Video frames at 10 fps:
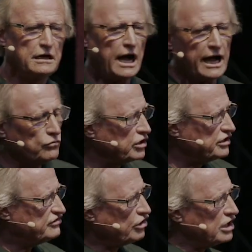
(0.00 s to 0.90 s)
I want to
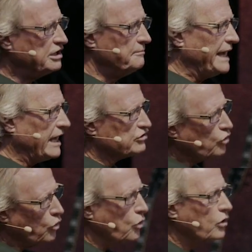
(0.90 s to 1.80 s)
talk about
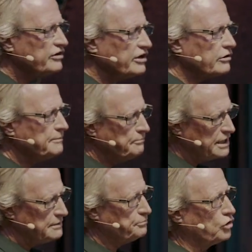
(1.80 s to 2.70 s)
ordinary
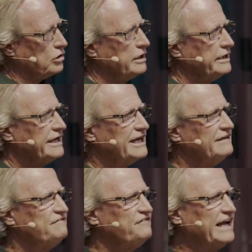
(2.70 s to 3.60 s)
people
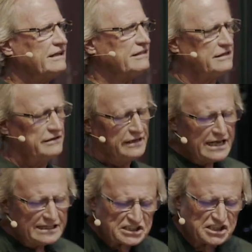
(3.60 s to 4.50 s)
and faith.
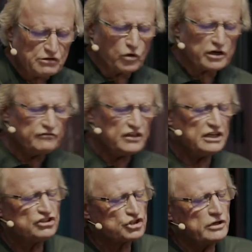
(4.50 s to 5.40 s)
See, one of the
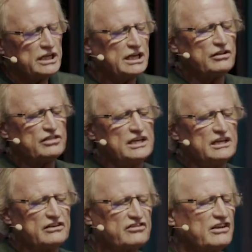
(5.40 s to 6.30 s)
intriguing
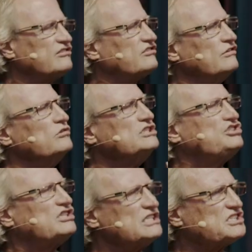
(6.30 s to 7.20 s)
things is that when
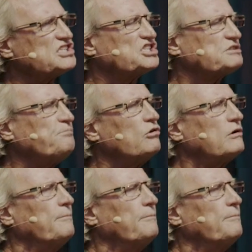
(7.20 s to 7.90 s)
Jesus spoke